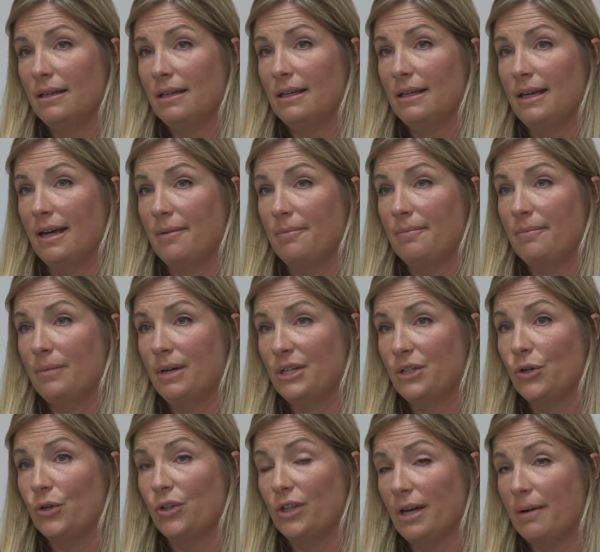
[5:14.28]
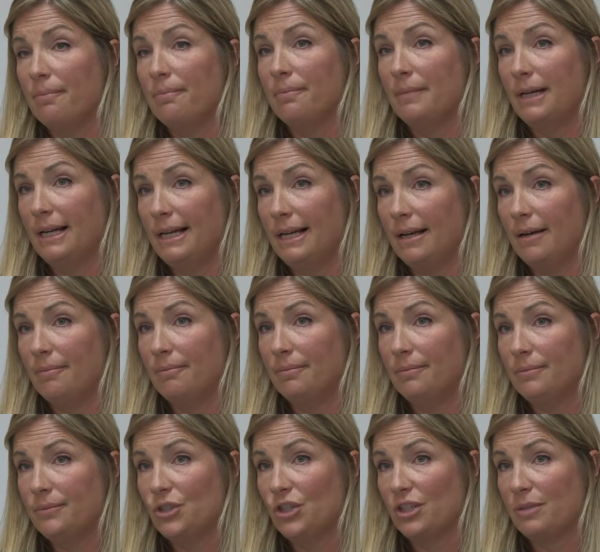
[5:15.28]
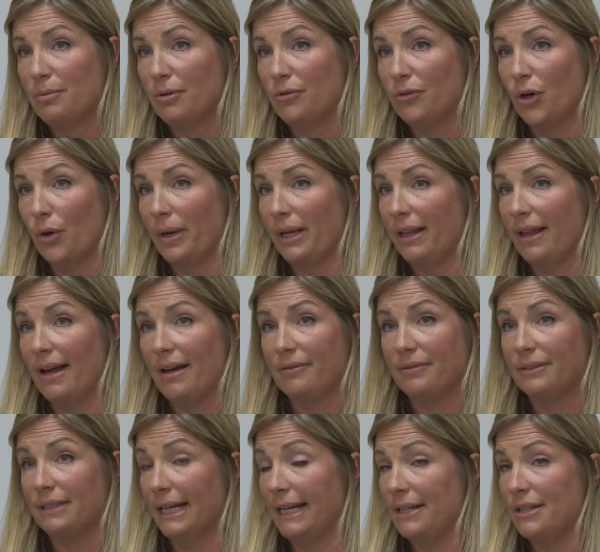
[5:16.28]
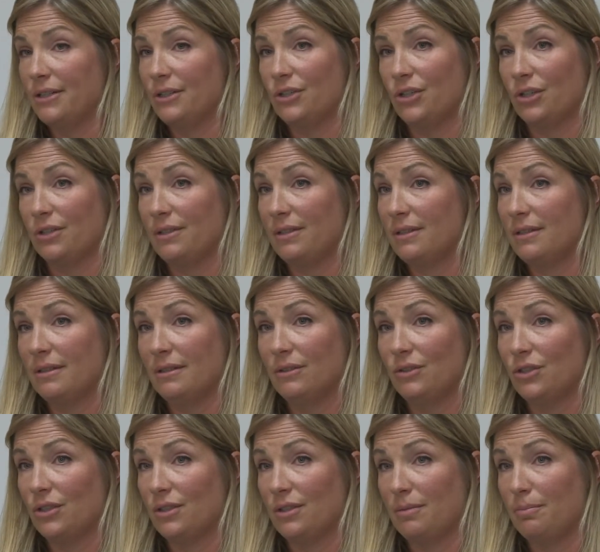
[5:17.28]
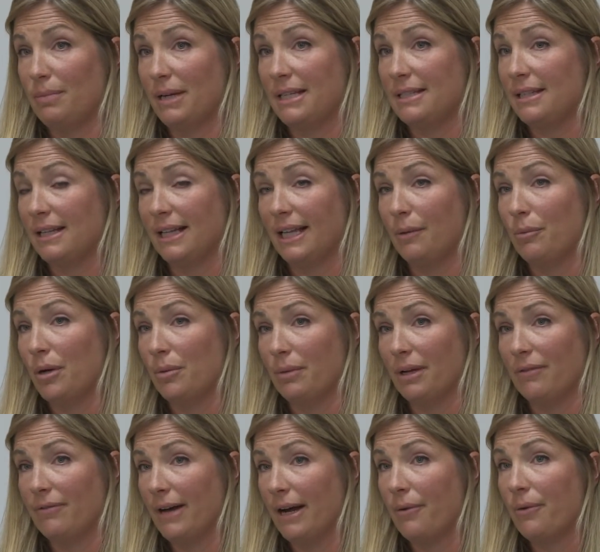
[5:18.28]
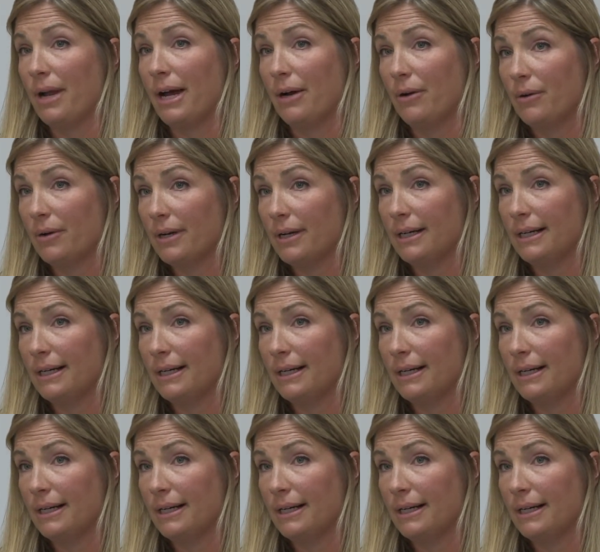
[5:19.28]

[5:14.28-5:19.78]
Yep, we told them just before we left, like just basically when we found out.